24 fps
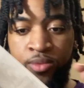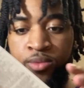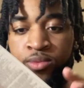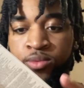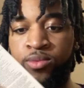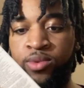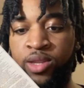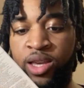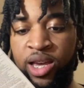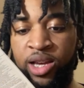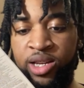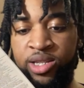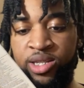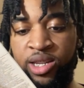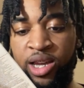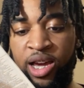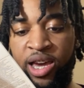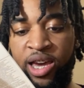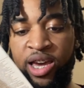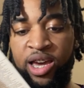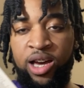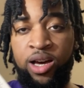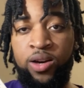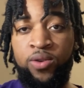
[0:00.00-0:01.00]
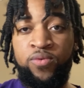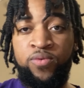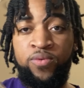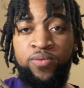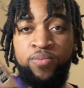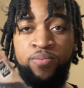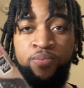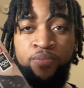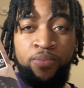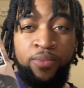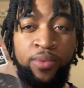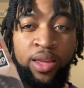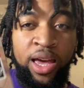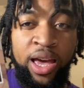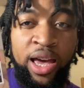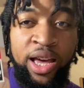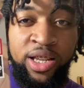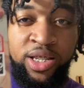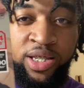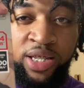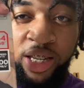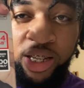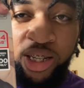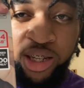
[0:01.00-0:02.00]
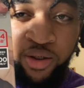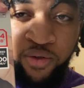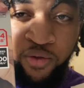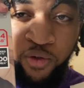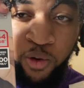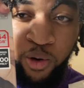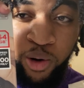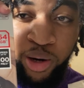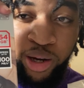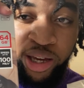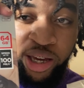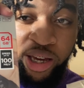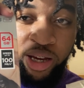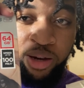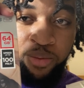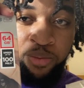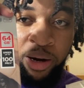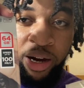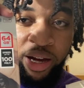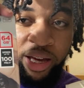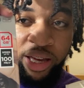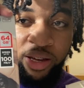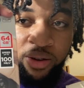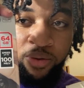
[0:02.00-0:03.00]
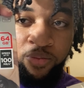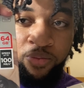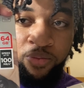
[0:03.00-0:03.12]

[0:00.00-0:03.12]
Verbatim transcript: Next, I have a 64 GB